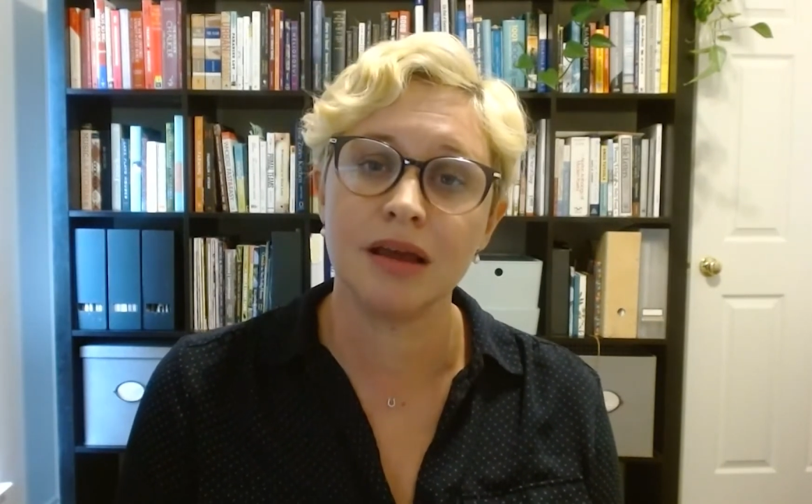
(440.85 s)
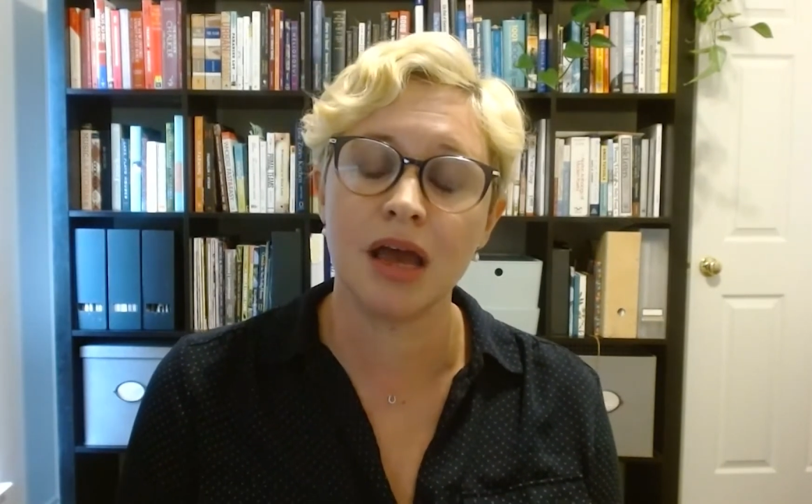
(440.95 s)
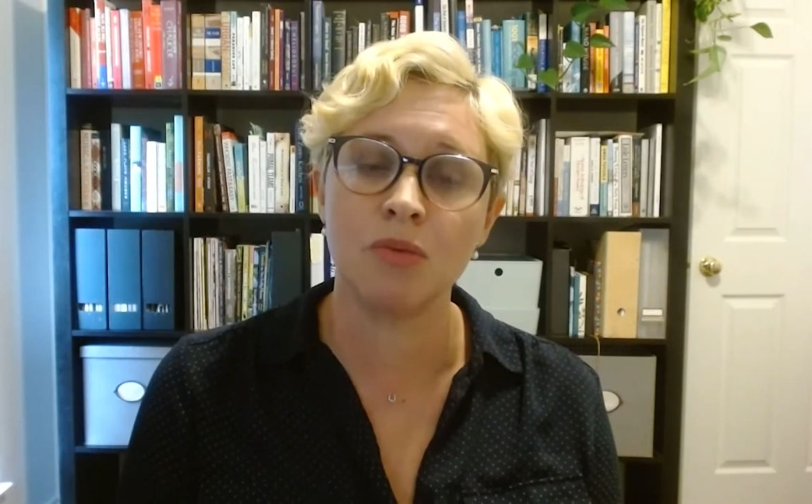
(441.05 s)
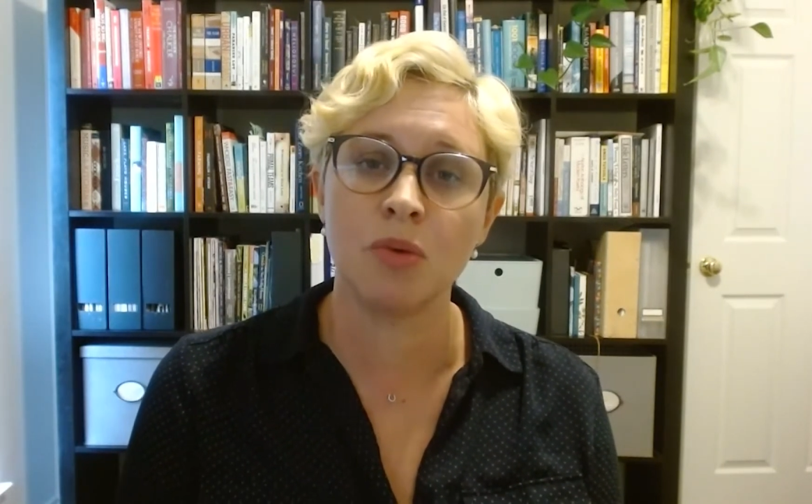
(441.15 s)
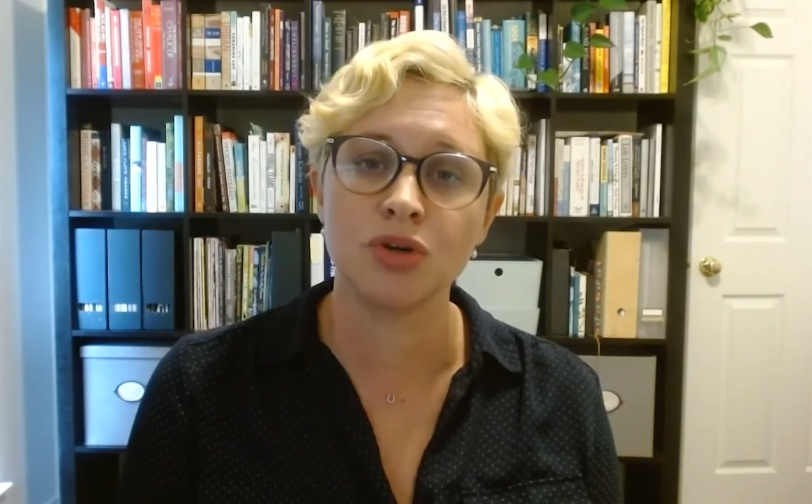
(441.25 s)

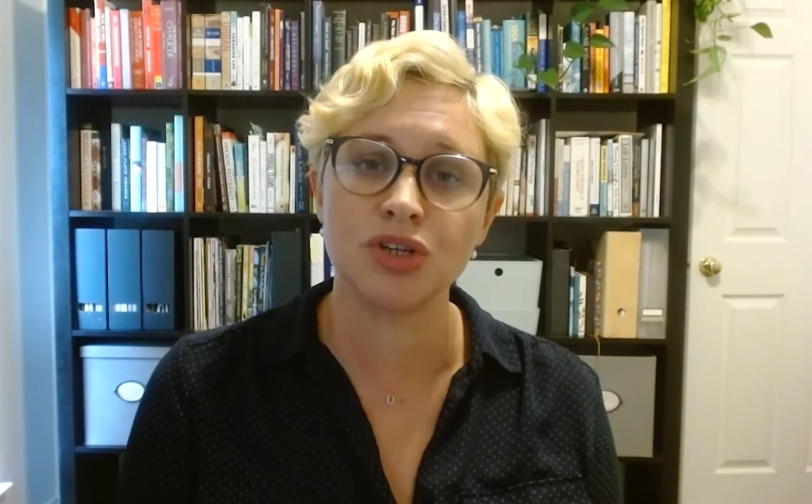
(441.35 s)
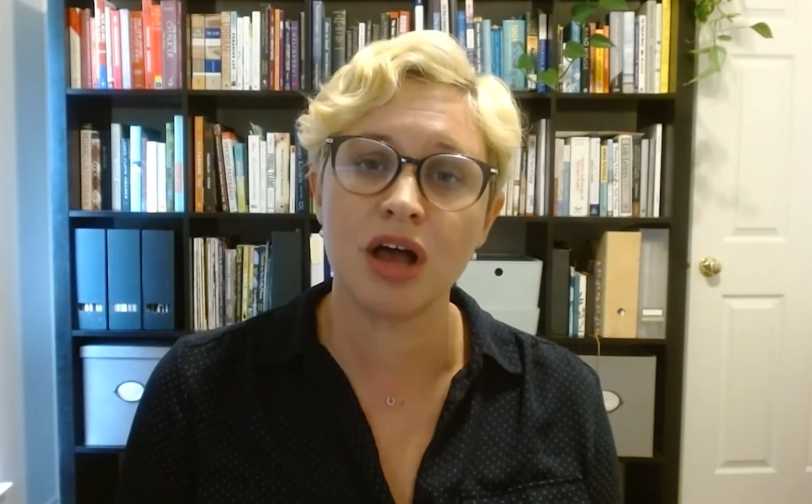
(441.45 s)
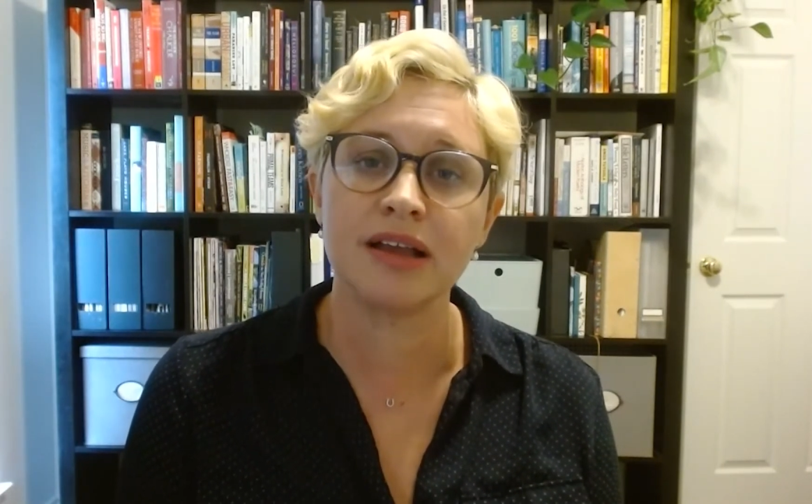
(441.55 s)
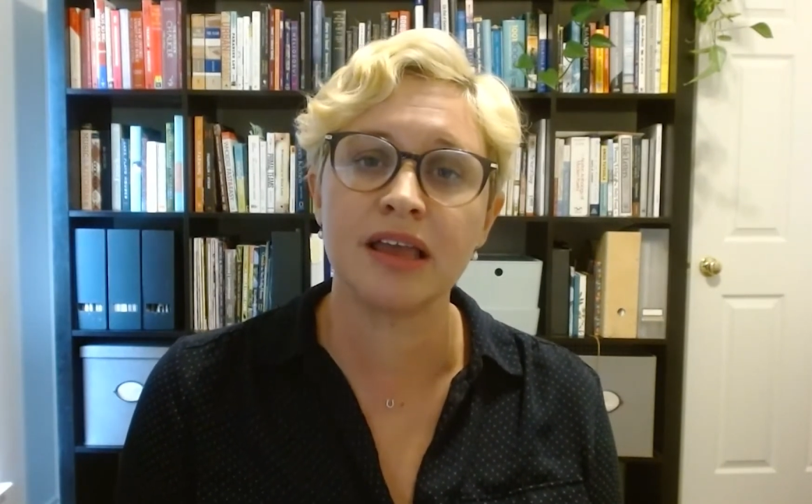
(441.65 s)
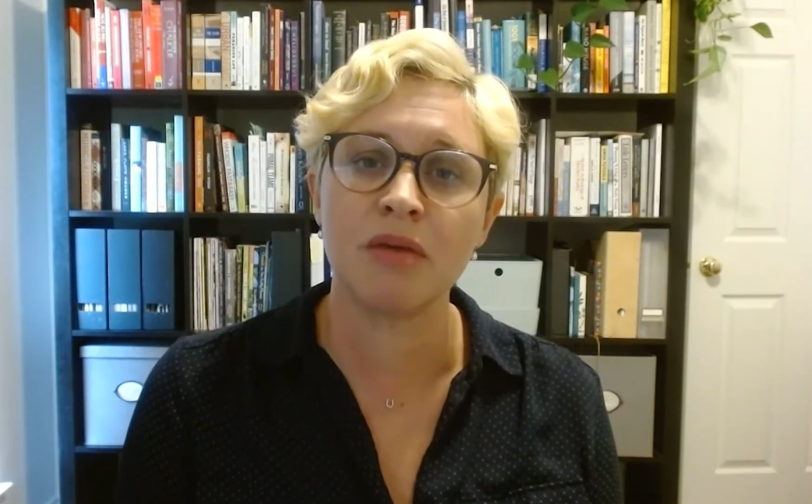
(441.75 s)
when we're
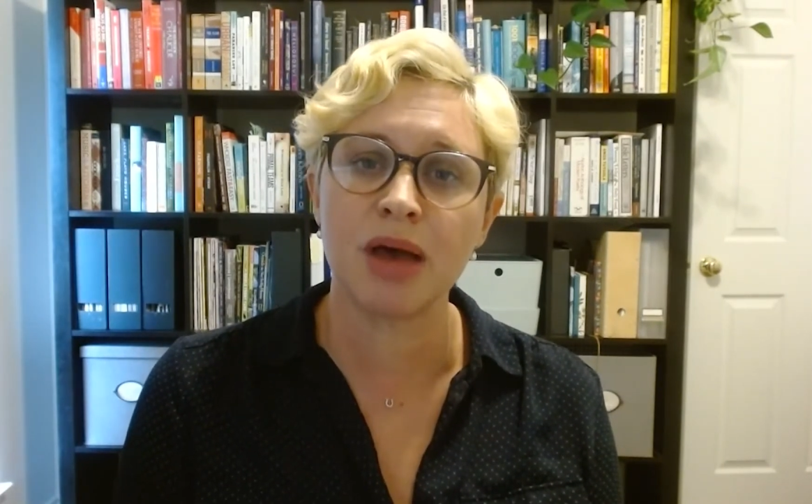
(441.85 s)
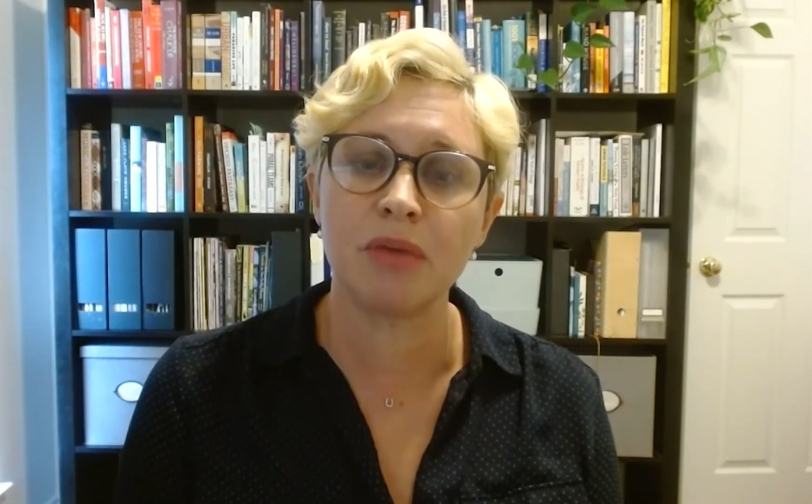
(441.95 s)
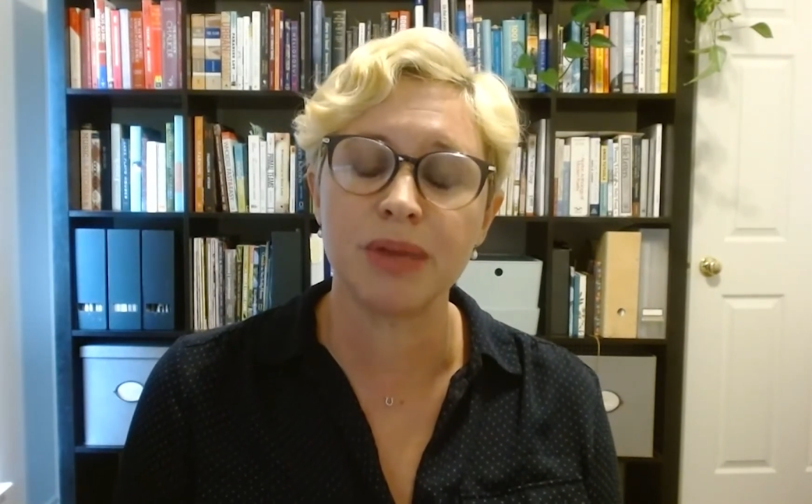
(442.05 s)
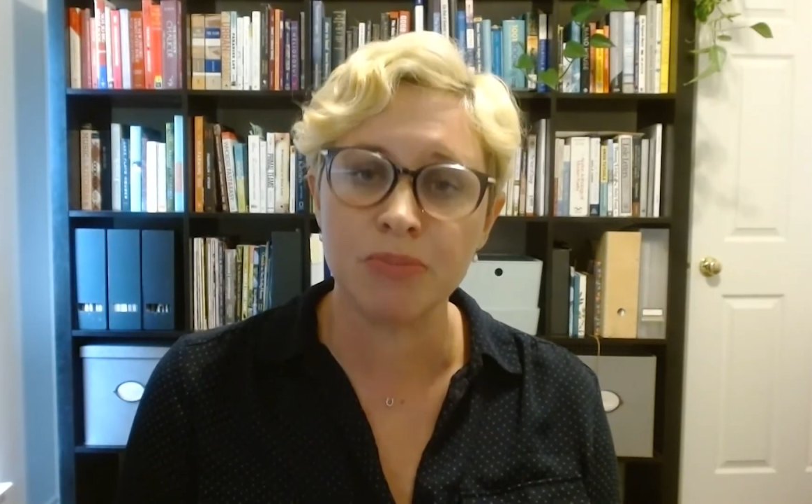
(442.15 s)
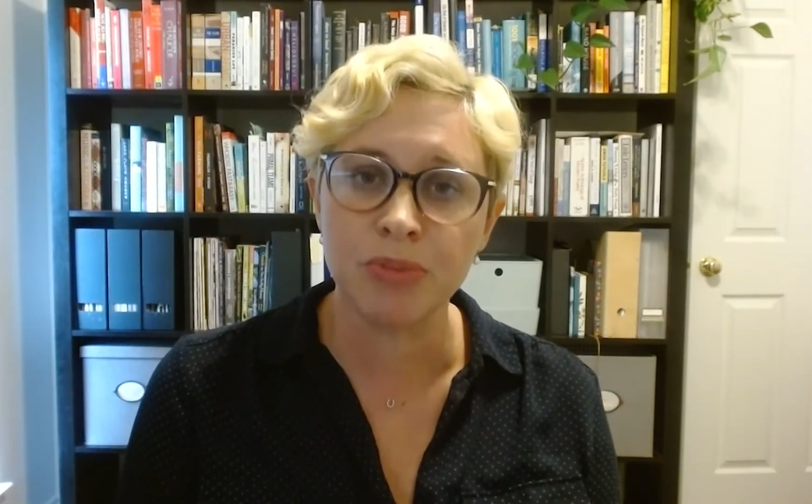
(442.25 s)
talking
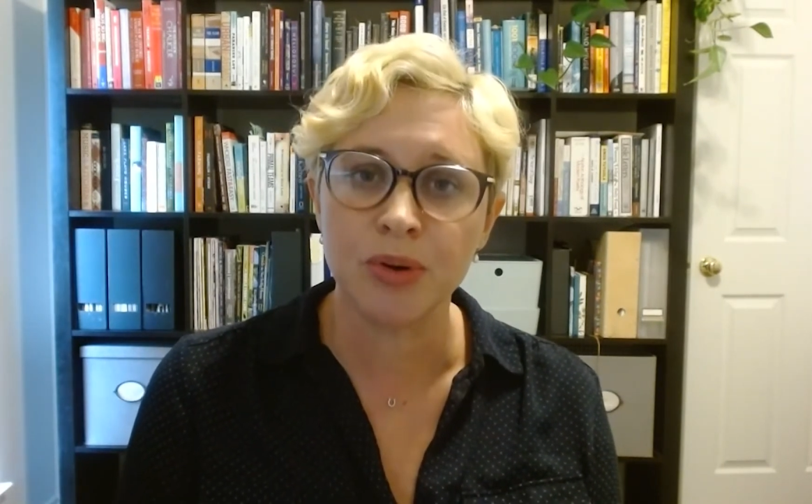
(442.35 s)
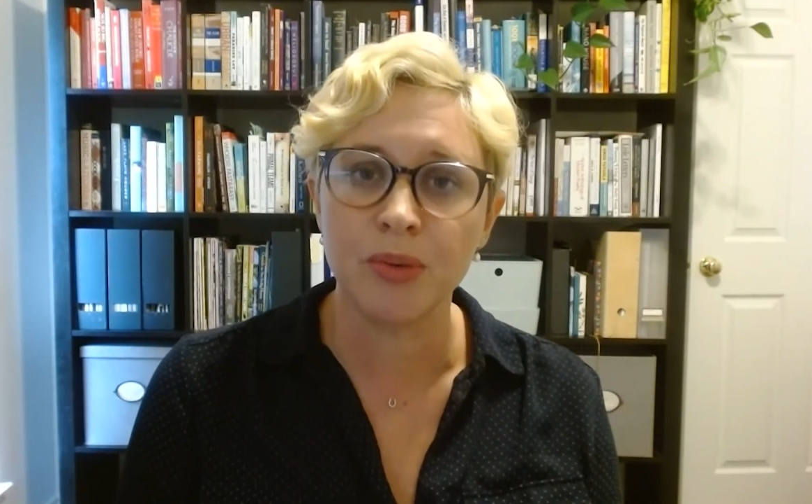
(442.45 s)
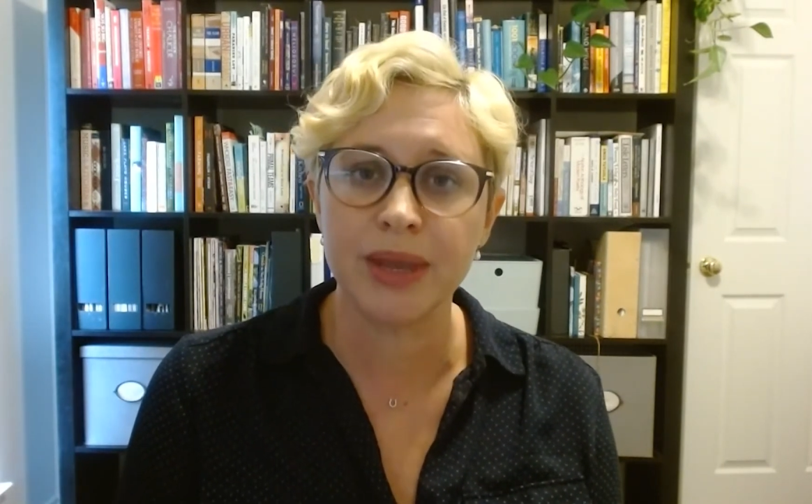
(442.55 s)
about people.